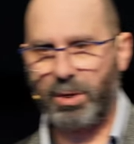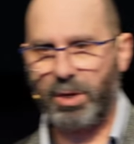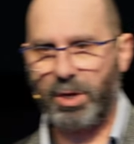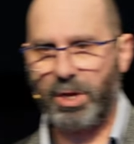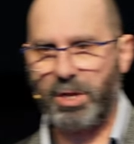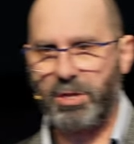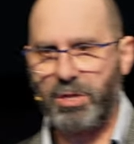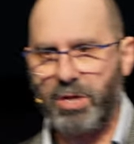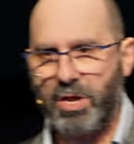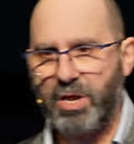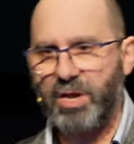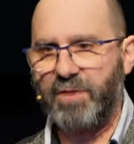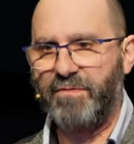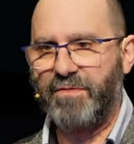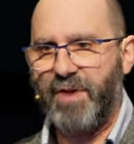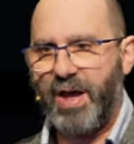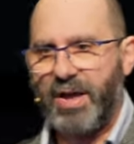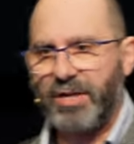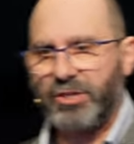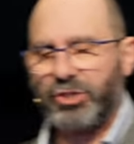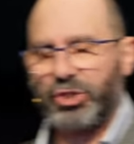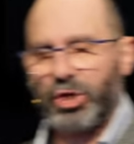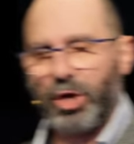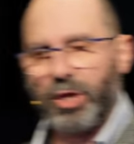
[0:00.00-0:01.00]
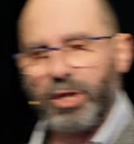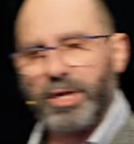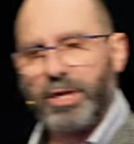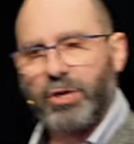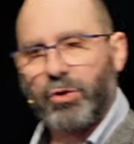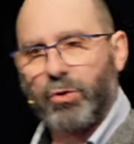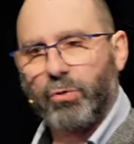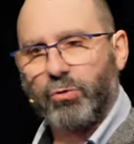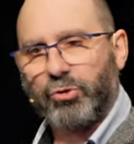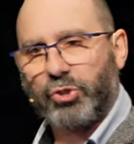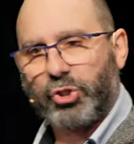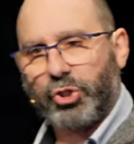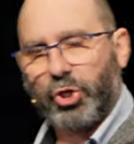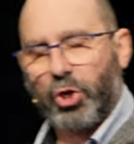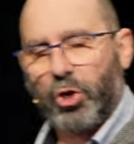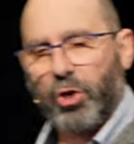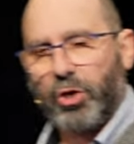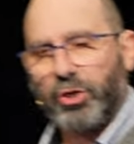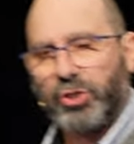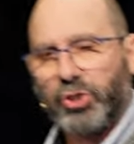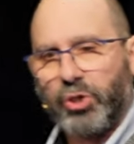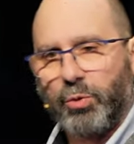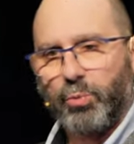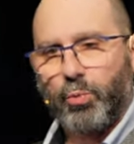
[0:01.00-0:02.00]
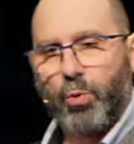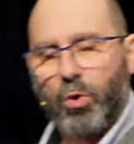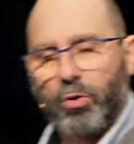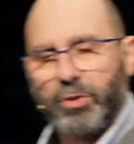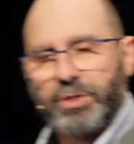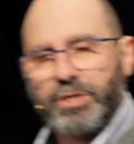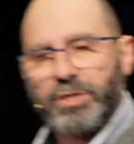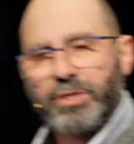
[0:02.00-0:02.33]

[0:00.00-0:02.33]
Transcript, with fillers: in the evangelical church and world